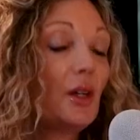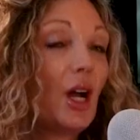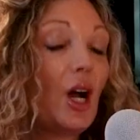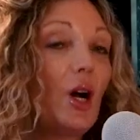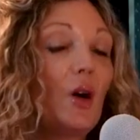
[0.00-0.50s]

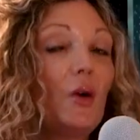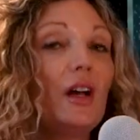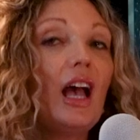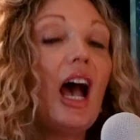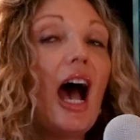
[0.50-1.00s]
no.
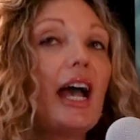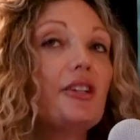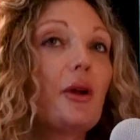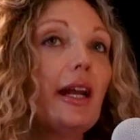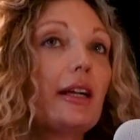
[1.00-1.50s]
I
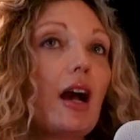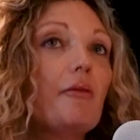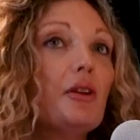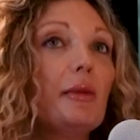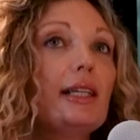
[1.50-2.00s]
try to
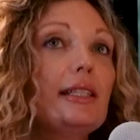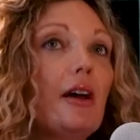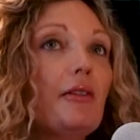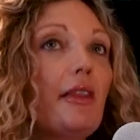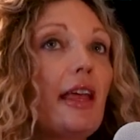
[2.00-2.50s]
comfort
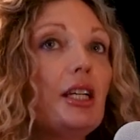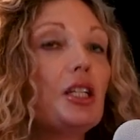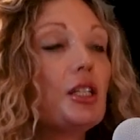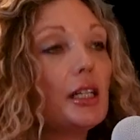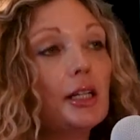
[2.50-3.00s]
myself that they
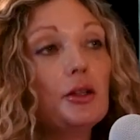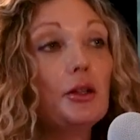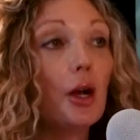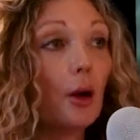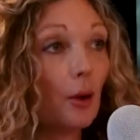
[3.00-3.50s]
just didn't
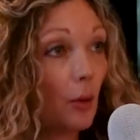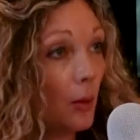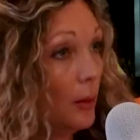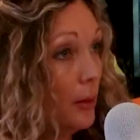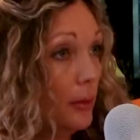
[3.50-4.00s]
know